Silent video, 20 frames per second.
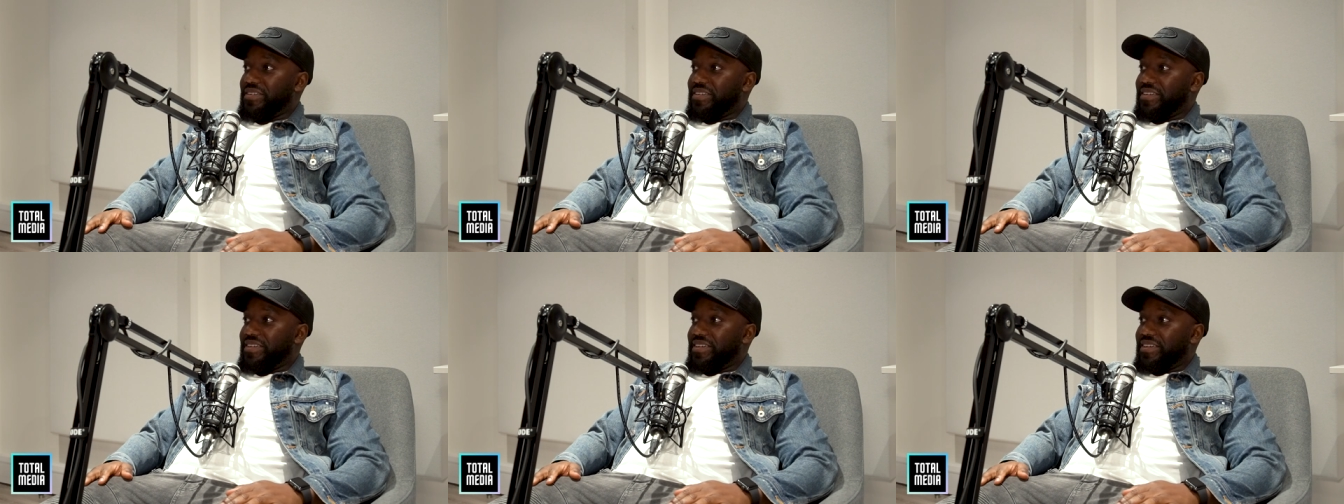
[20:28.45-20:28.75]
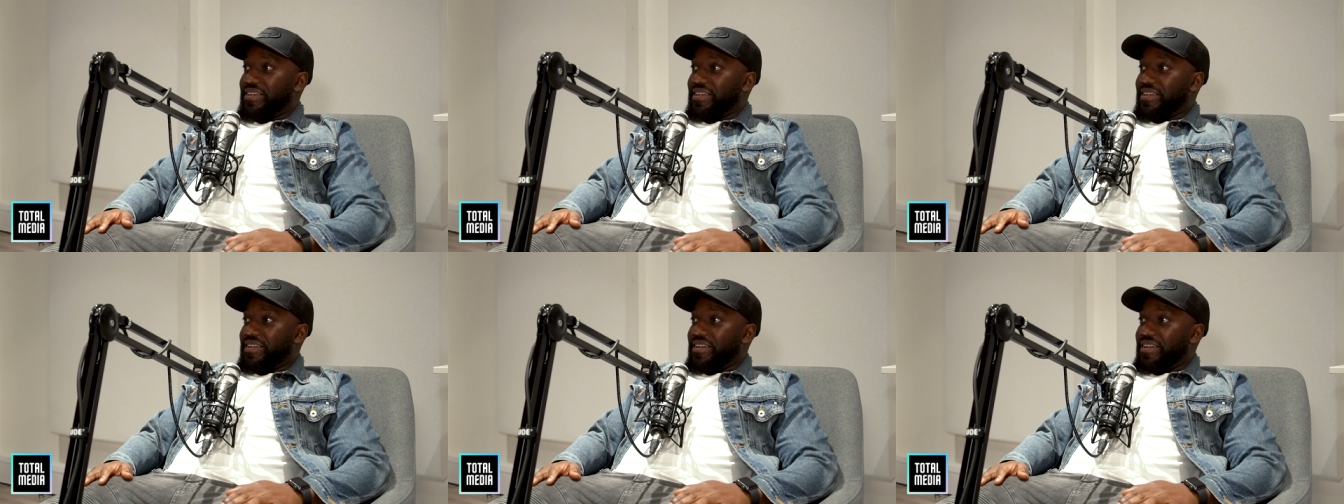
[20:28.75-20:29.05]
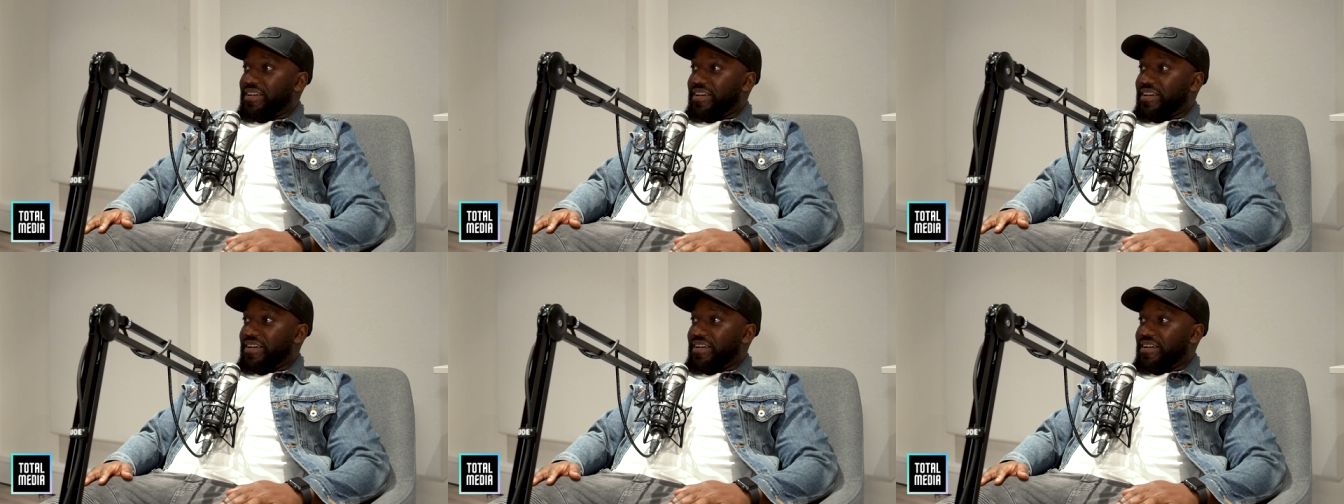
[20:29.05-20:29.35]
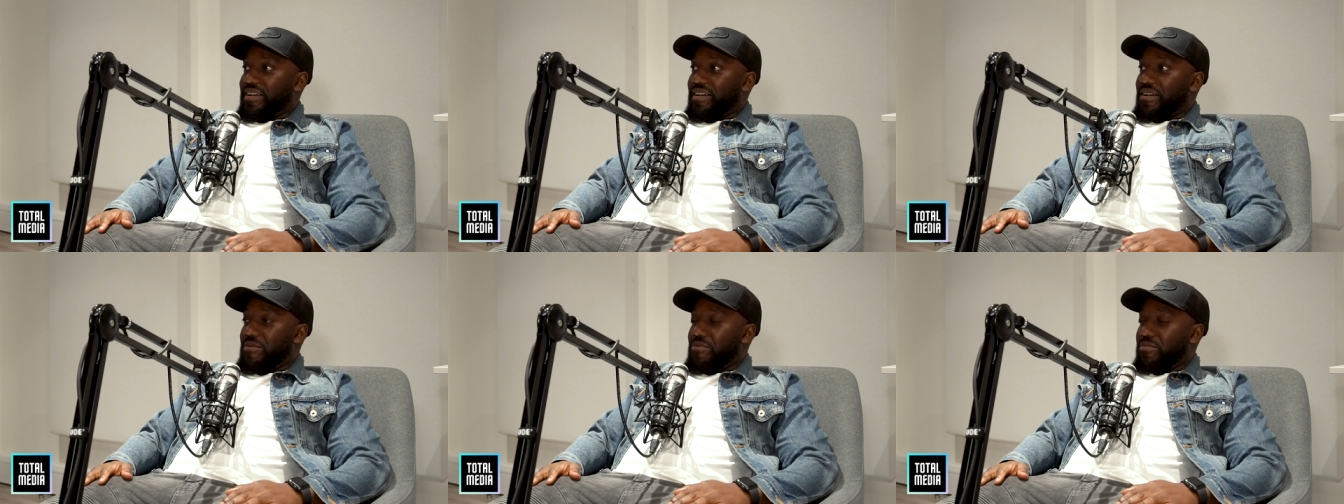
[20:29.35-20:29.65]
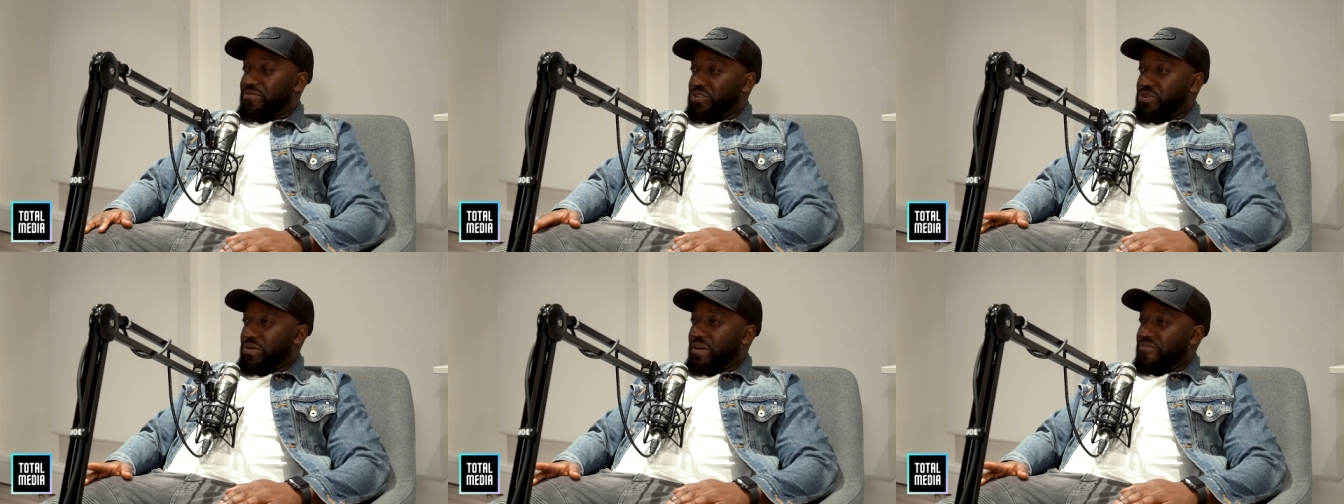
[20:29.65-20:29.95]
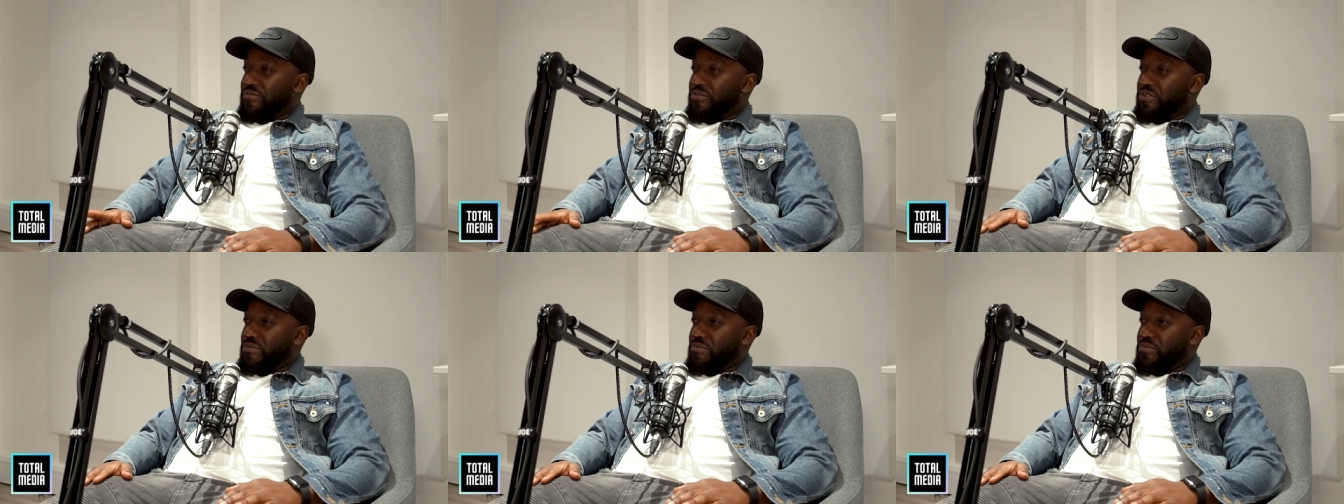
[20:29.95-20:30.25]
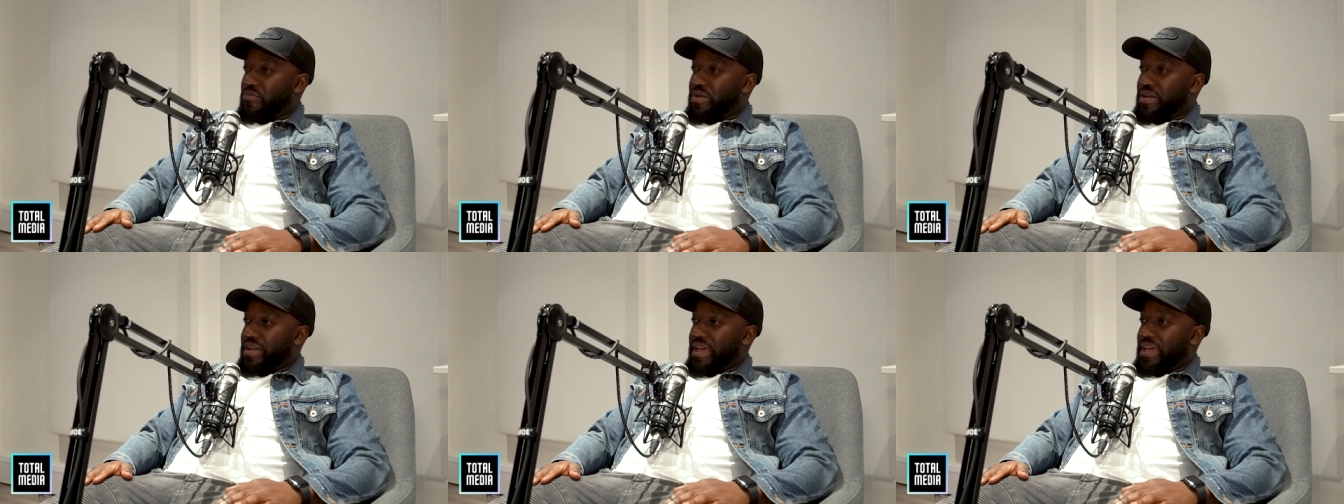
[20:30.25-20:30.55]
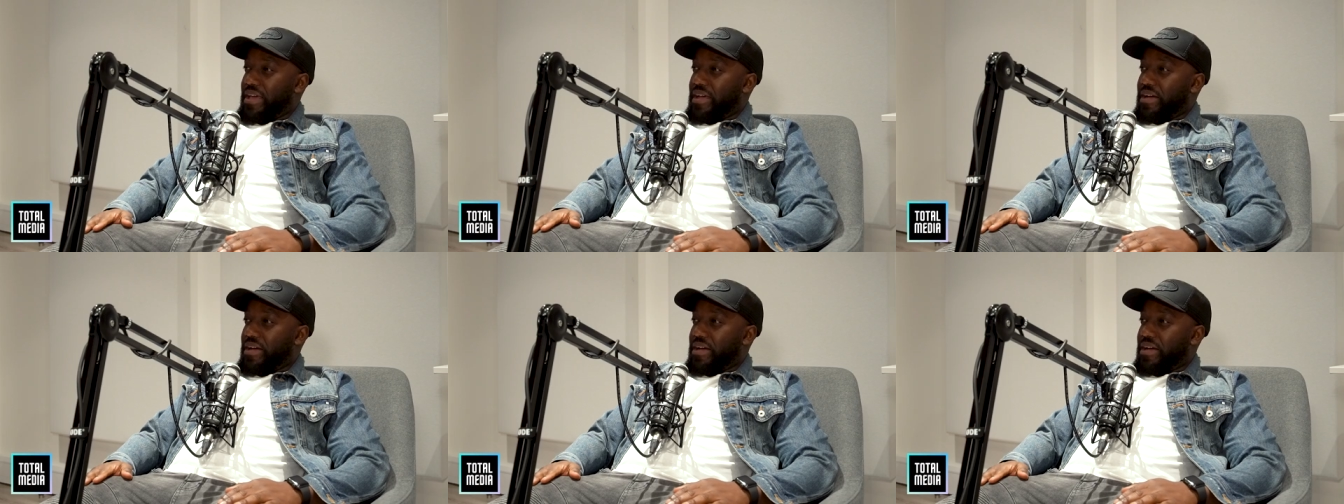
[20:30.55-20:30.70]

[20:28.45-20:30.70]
Yeah. Was you at Fulham when they